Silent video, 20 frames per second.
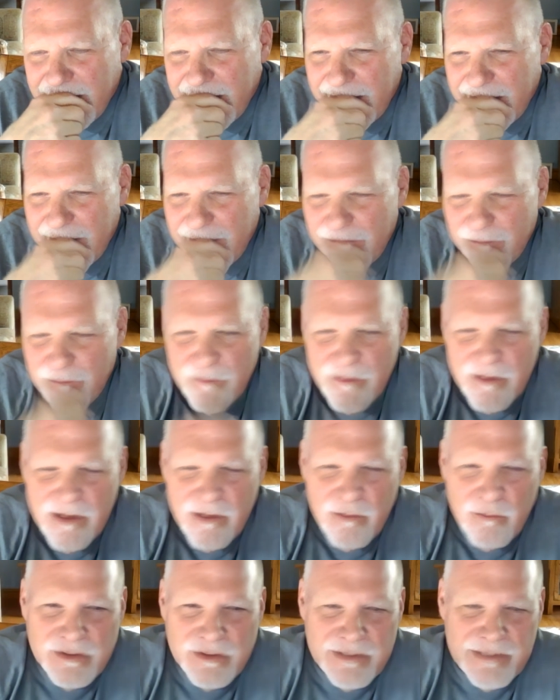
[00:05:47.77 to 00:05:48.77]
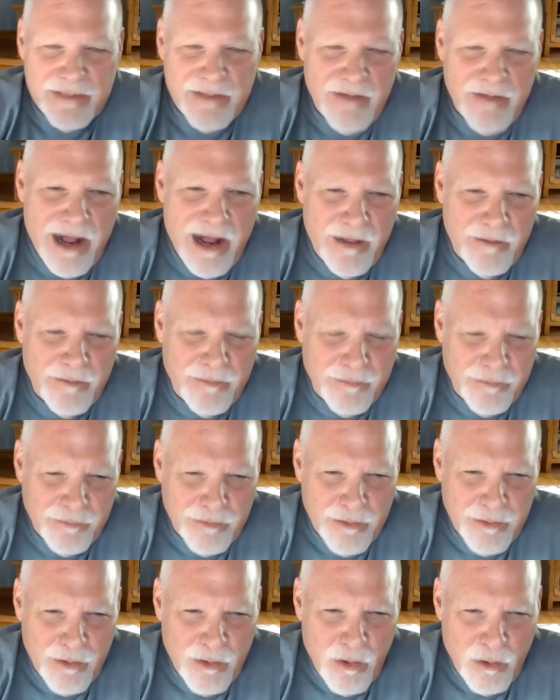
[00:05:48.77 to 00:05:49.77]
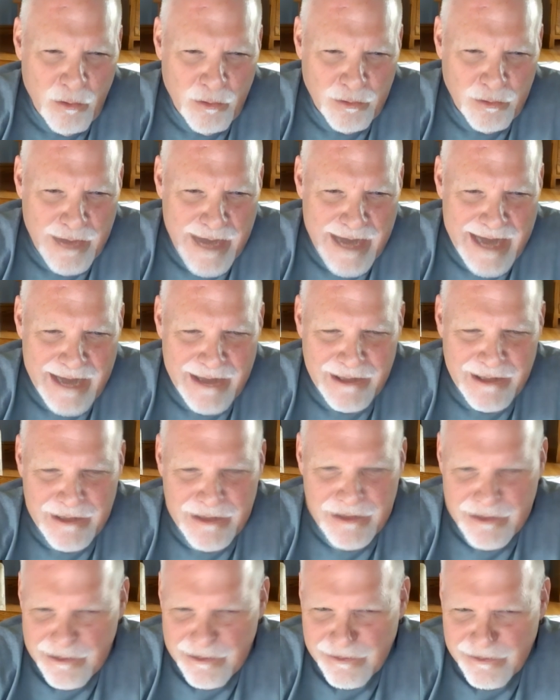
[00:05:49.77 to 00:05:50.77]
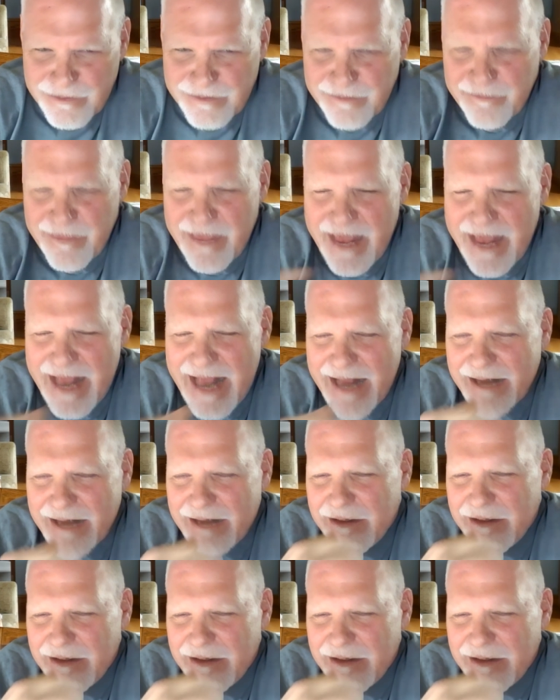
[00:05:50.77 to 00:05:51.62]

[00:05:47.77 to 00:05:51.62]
and was involved through the whole 9 years of that.